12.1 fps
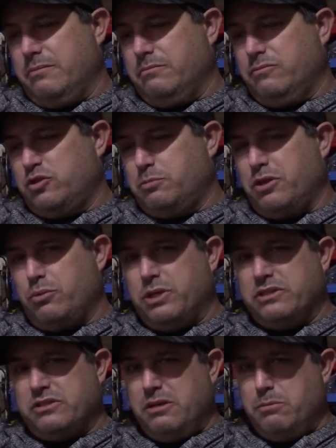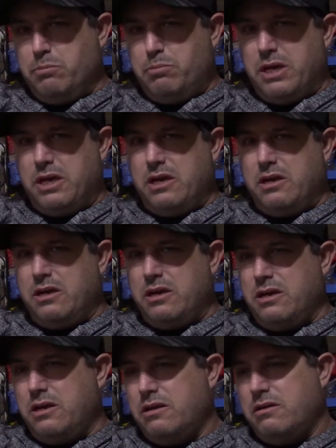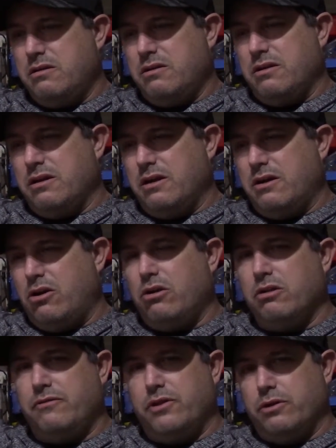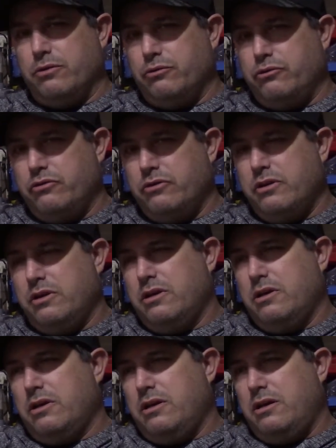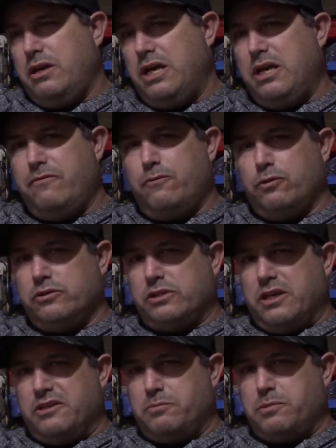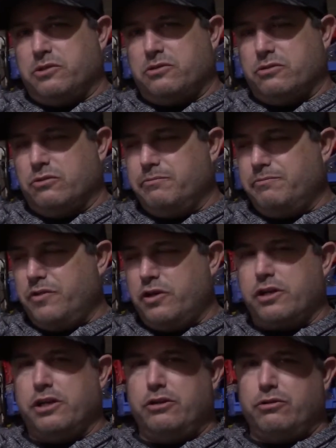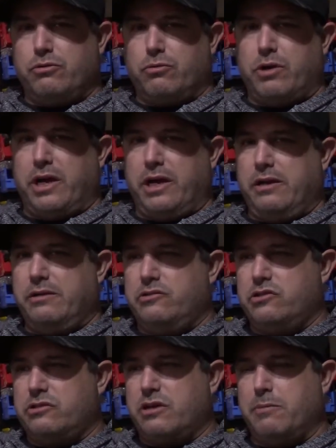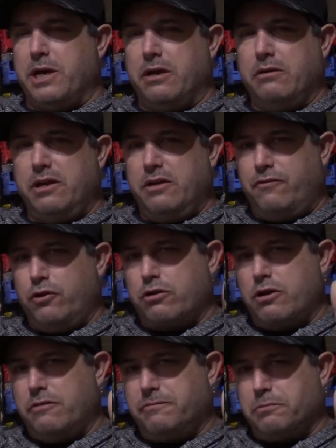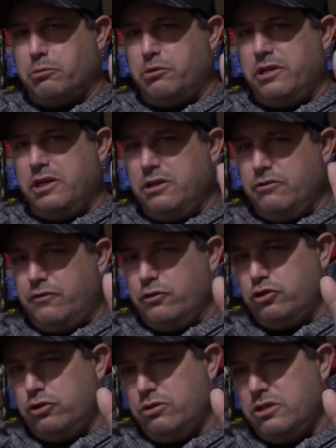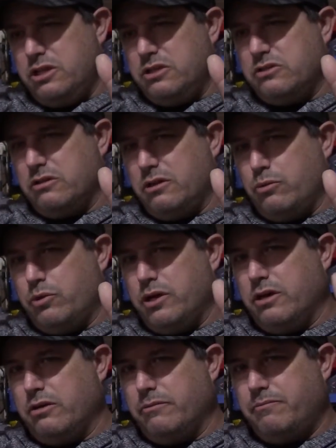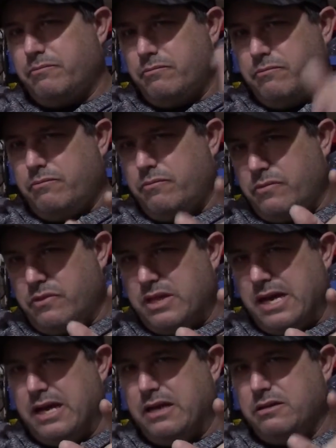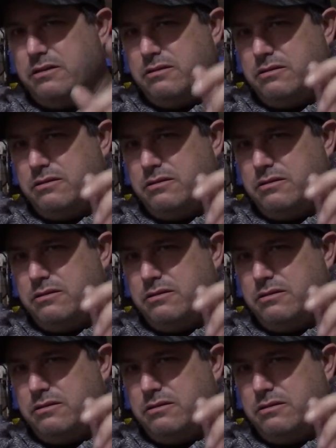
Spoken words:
Smith & Wesson M&P, all of those, any full-size pistol, you're going to do great. Just come out. If you're comfortable with it, if you shoot it decently well, that